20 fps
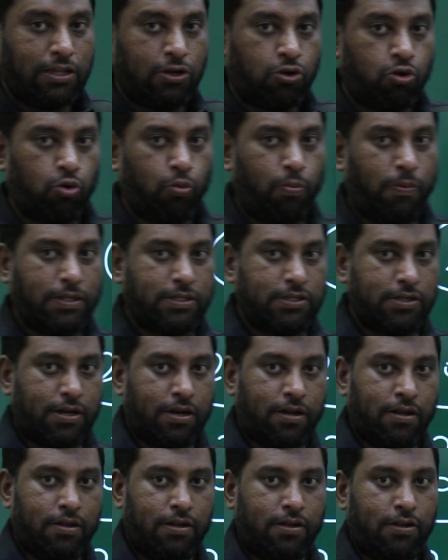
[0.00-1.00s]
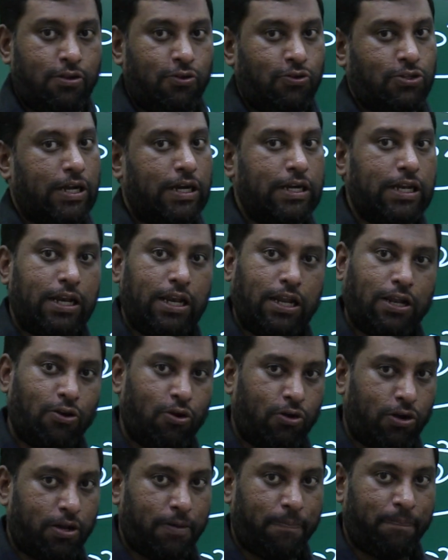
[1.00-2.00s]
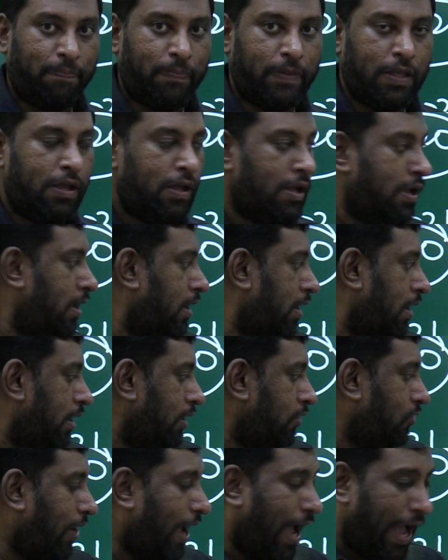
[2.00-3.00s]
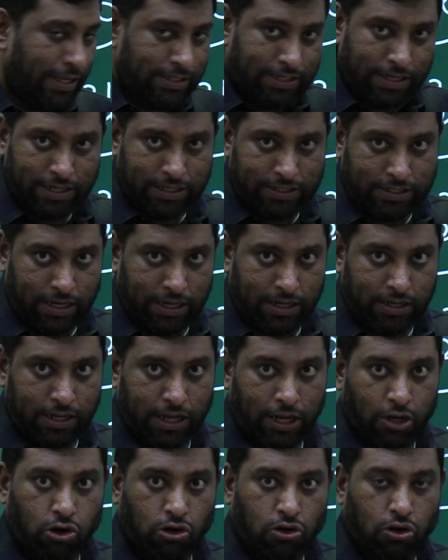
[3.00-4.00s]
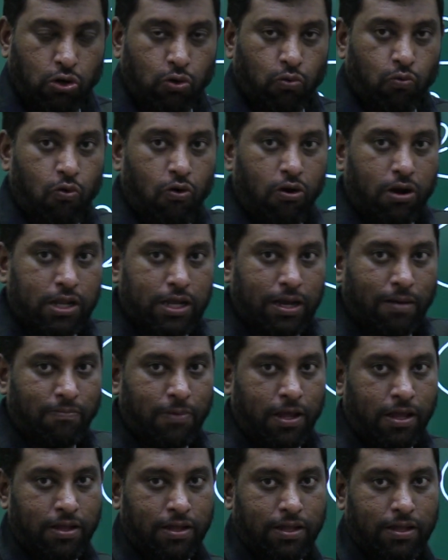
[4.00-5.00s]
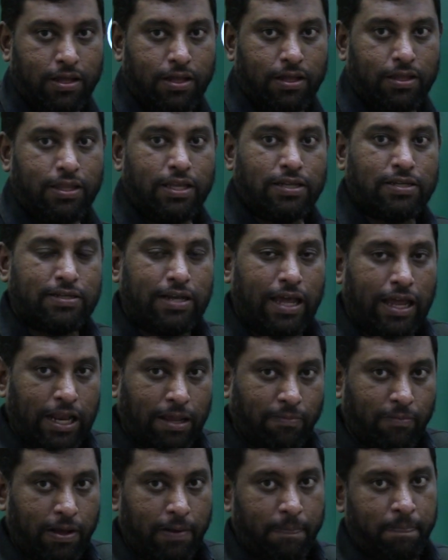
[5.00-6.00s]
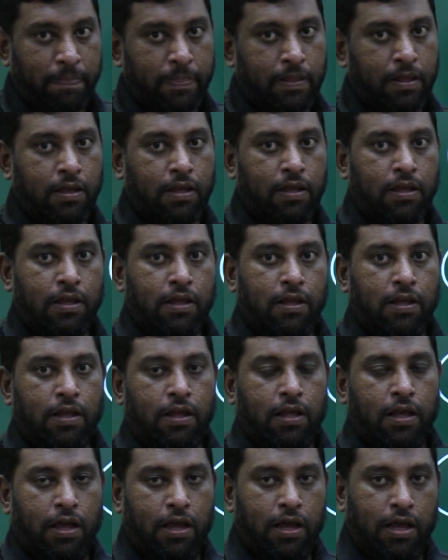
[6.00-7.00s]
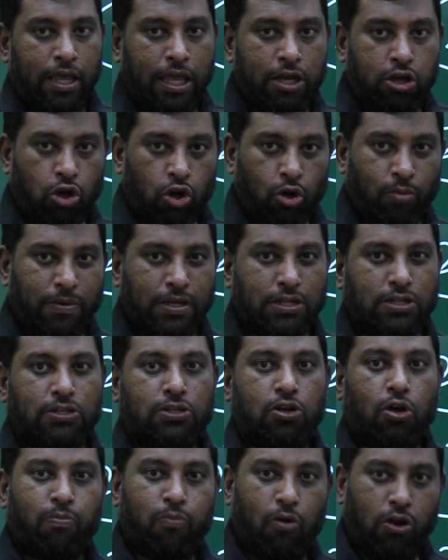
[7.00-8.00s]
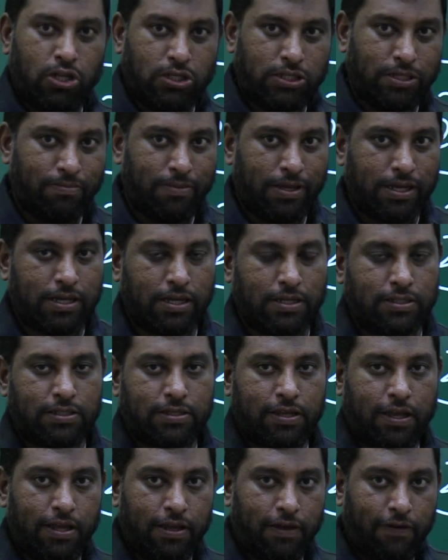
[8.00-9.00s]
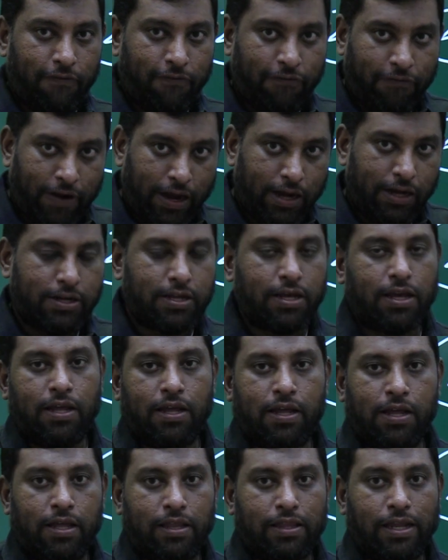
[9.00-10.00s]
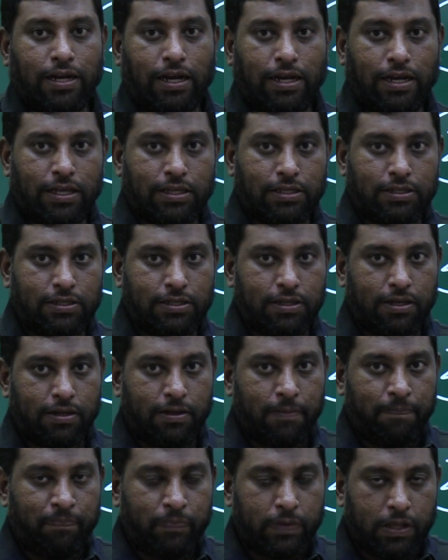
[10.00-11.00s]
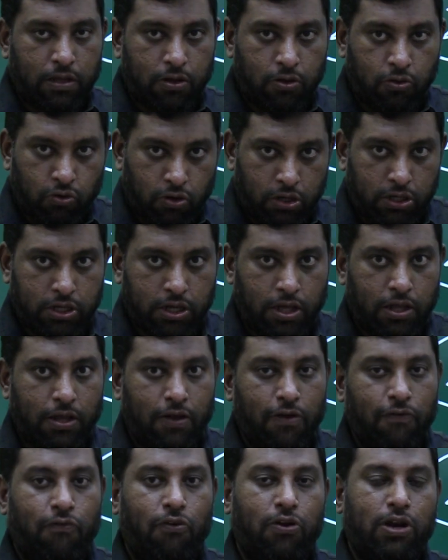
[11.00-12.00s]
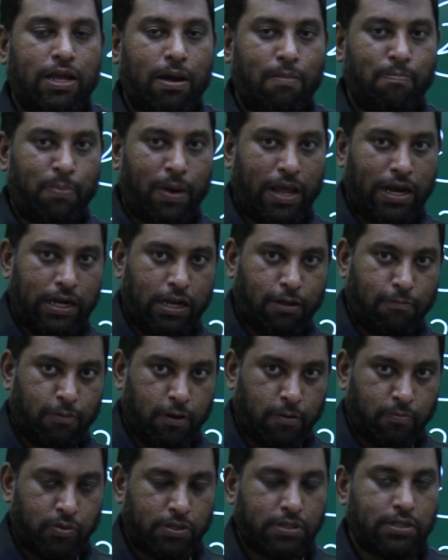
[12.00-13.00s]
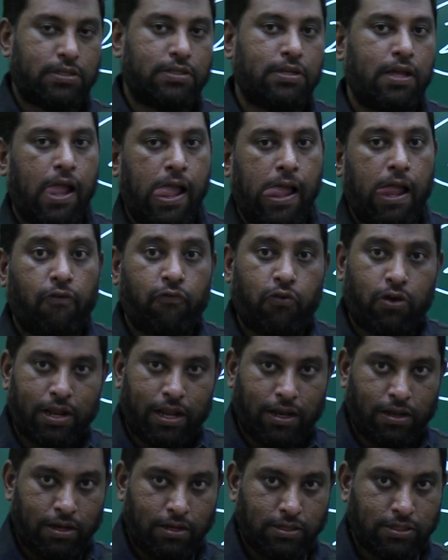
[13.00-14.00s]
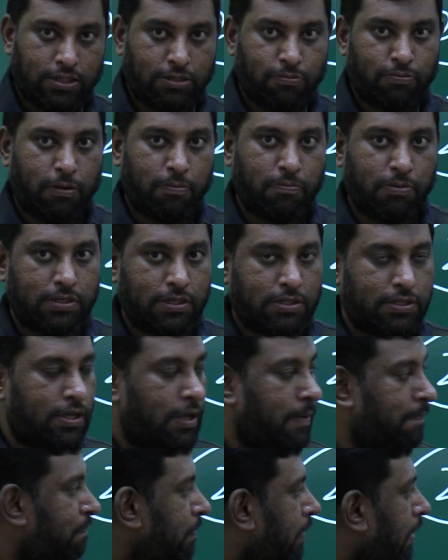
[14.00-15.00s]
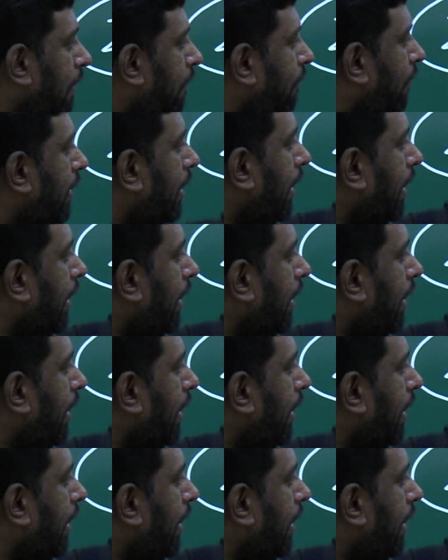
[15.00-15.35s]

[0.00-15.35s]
the true picture? No, certainly not. So as a result, in order to overcome this dilemma, economists or policymakers felt that it is good for comparative purposes, for analysis purposes, if we